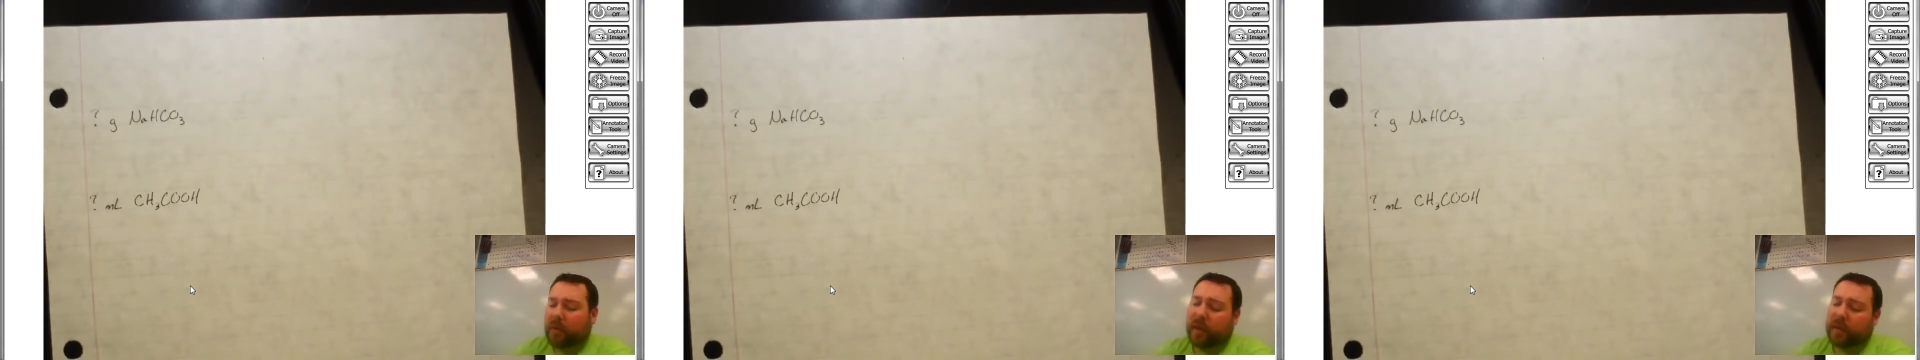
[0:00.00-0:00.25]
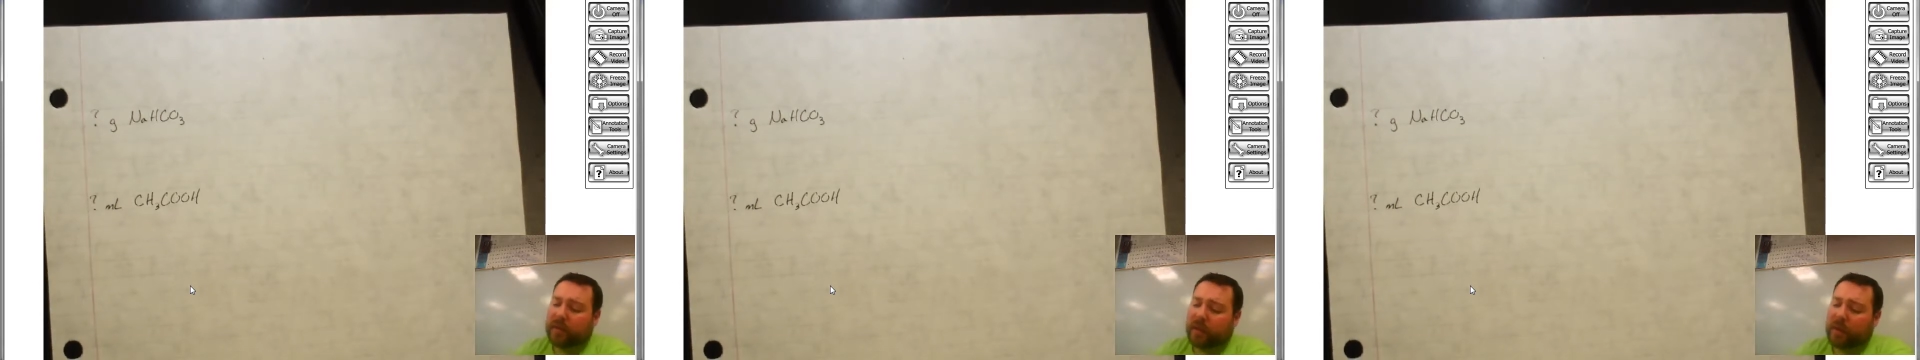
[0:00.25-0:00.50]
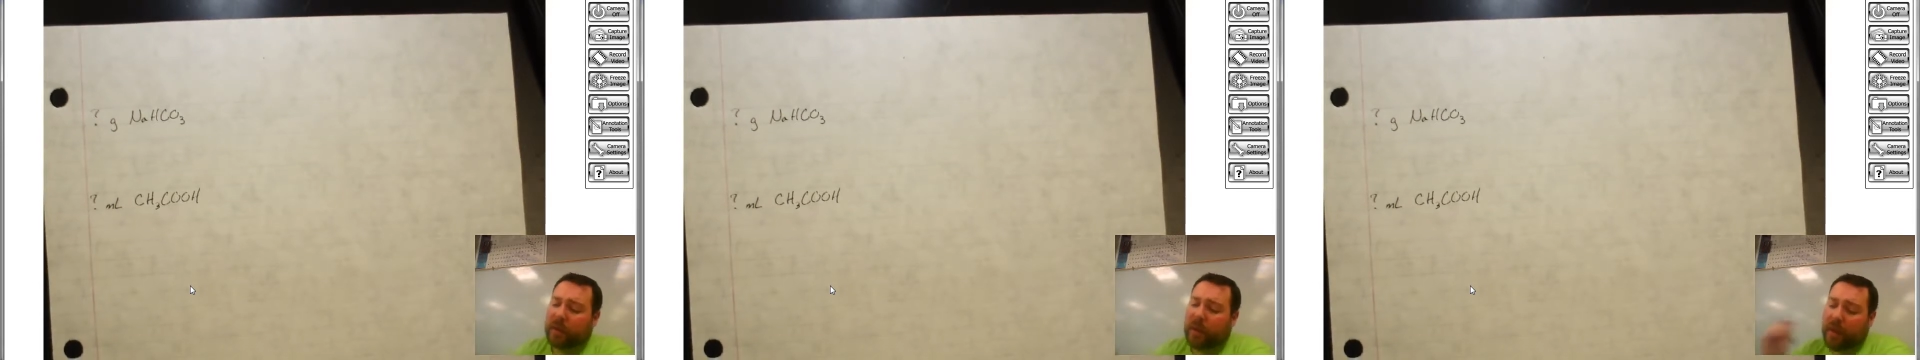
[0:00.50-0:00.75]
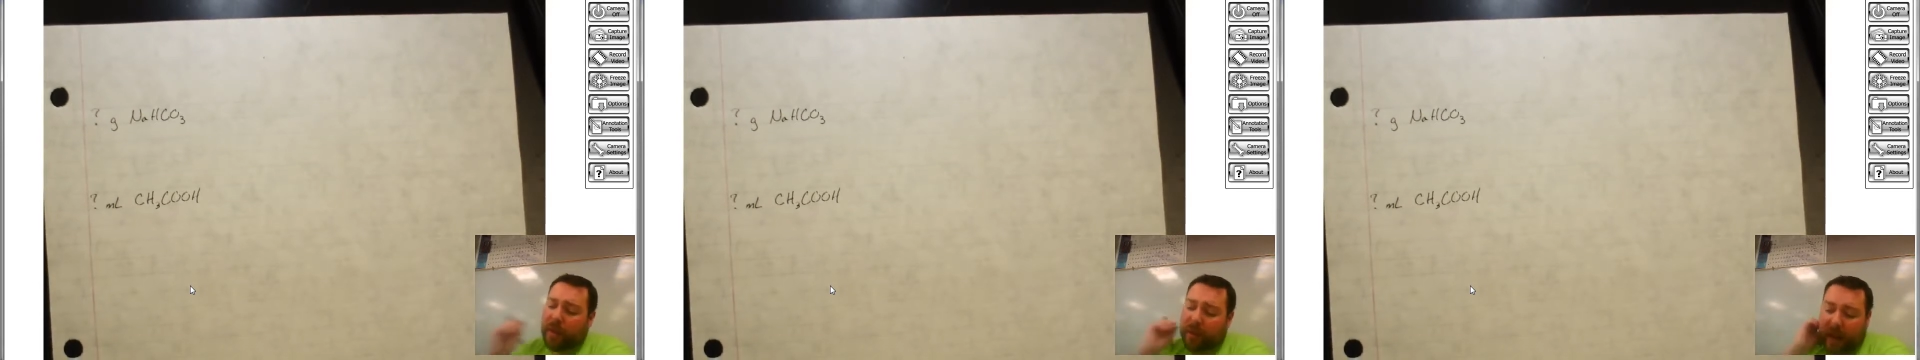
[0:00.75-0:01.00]
Okay,
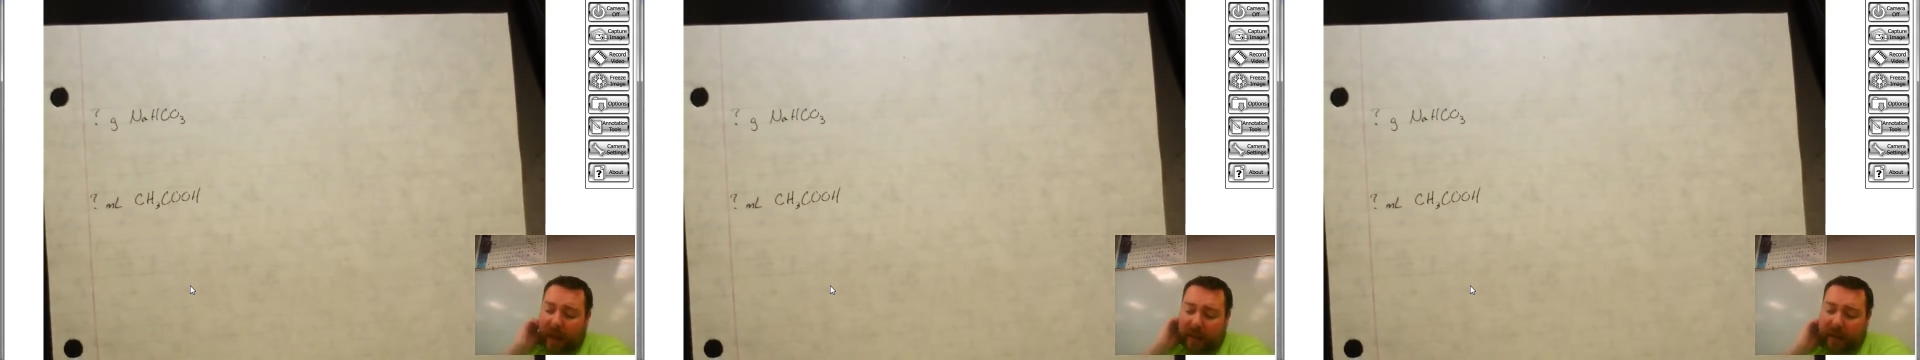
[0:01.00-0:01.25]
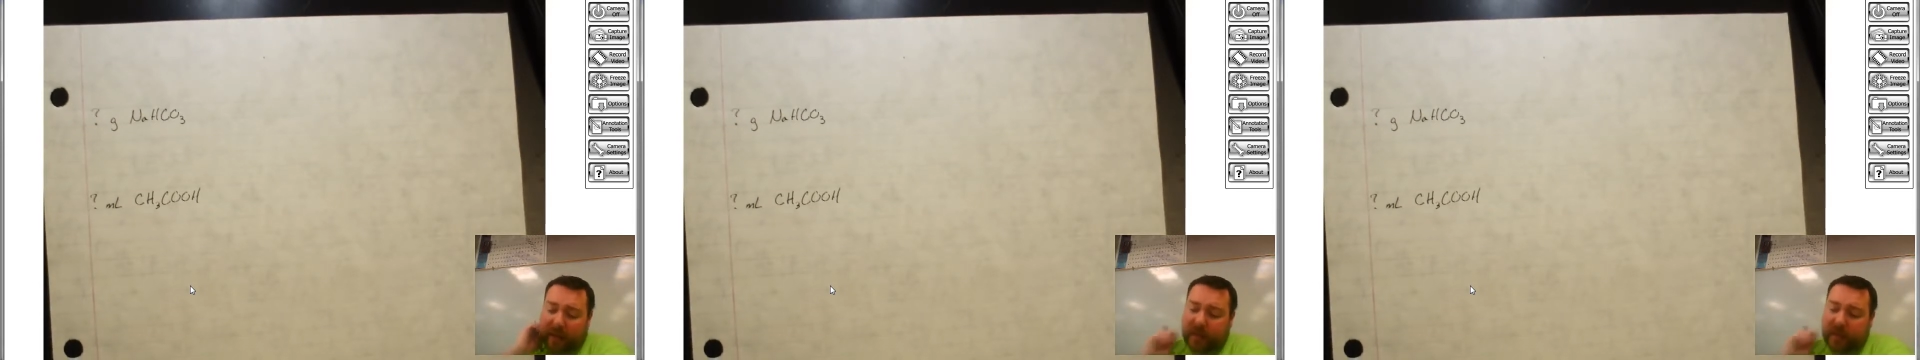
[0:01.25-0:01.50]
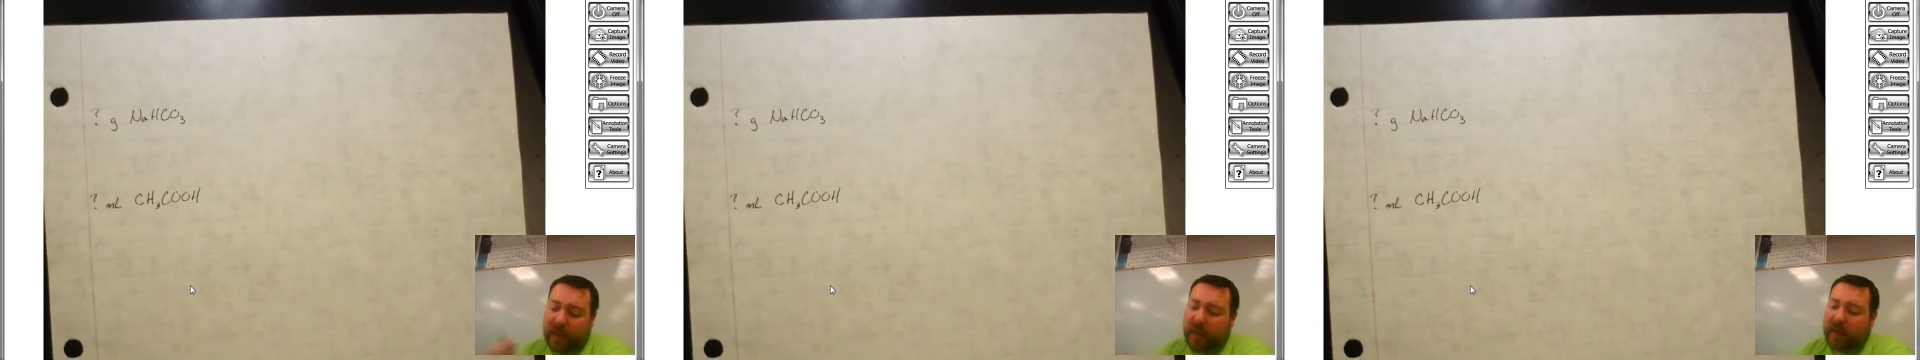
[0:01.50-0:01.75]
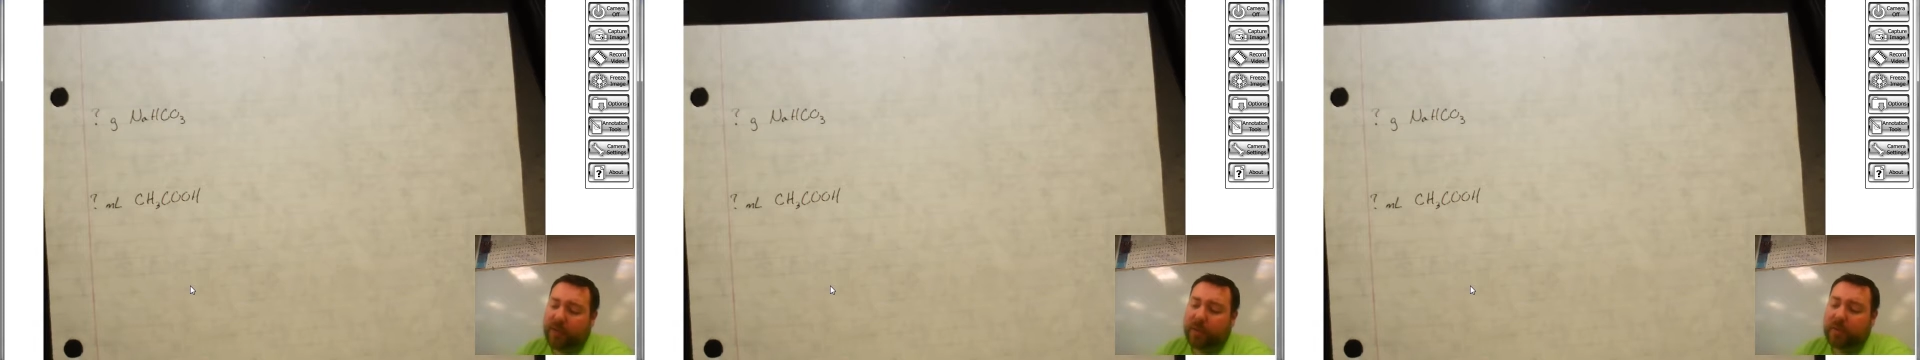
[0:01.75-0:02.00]
so that is
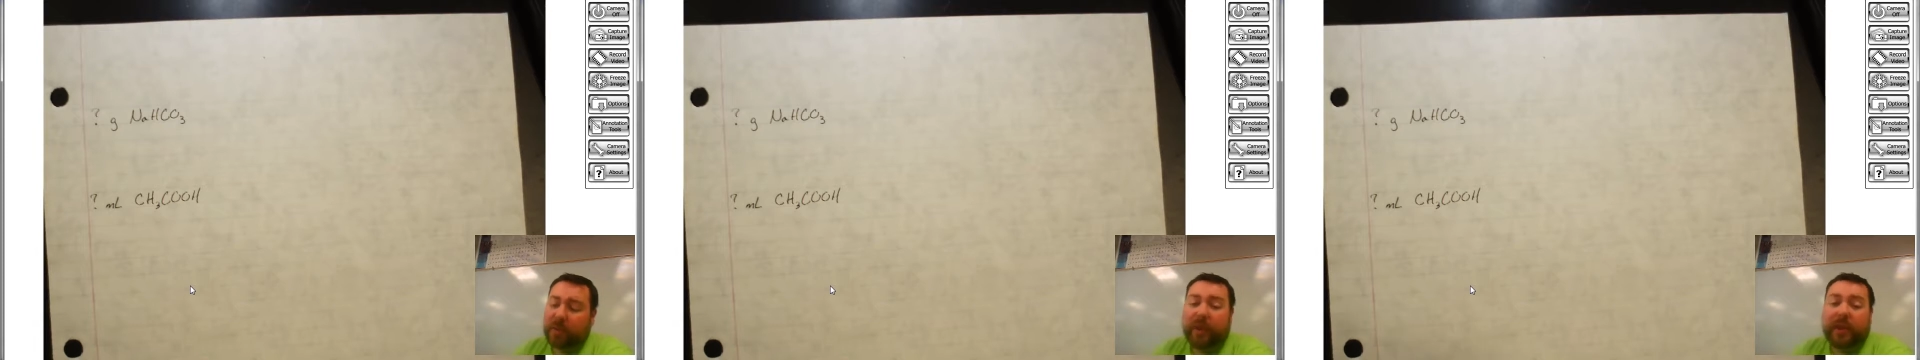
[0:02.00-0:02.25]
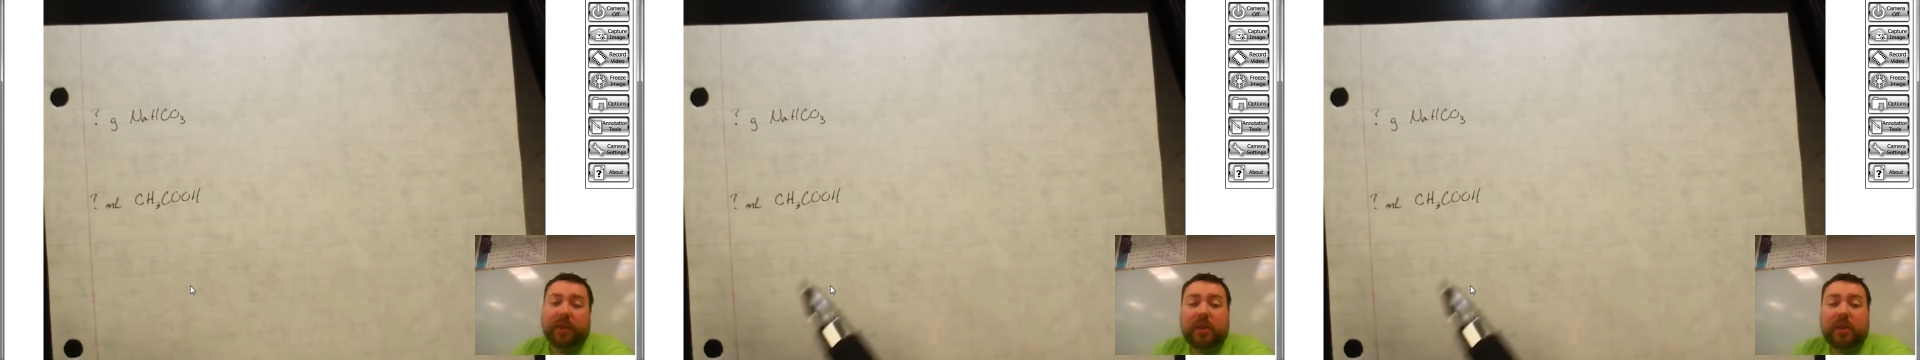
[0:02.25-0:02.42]
those are really